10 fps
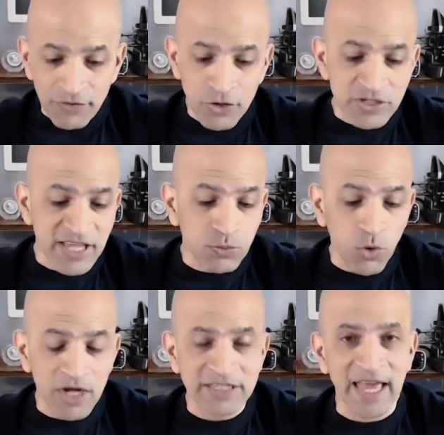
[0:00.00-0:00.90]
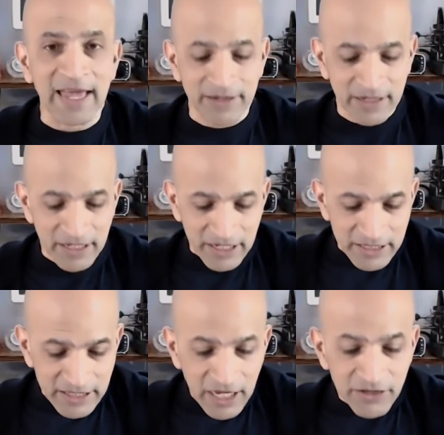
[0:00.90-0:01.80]
folks that want that.
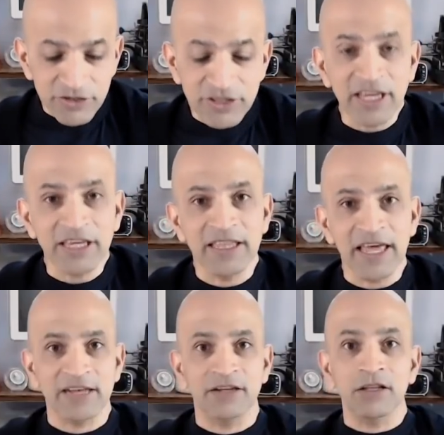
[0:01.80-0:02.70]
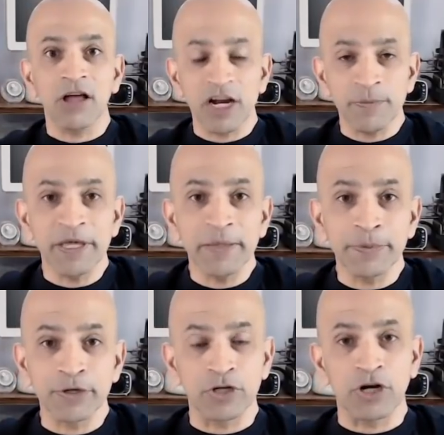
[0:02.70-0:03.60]
The other thing that a lot of
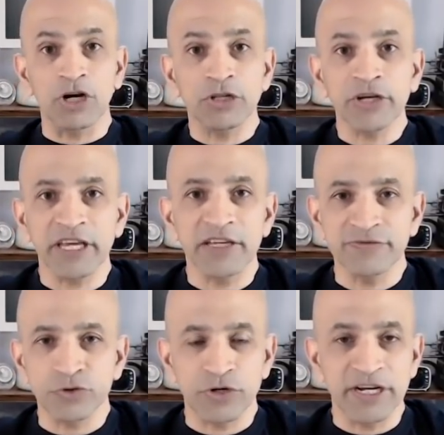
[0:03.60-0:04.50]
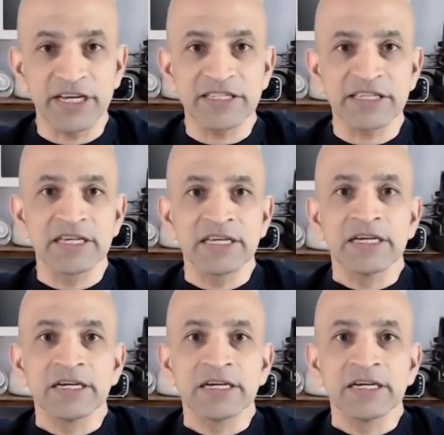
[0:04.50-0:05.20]
people are looking for is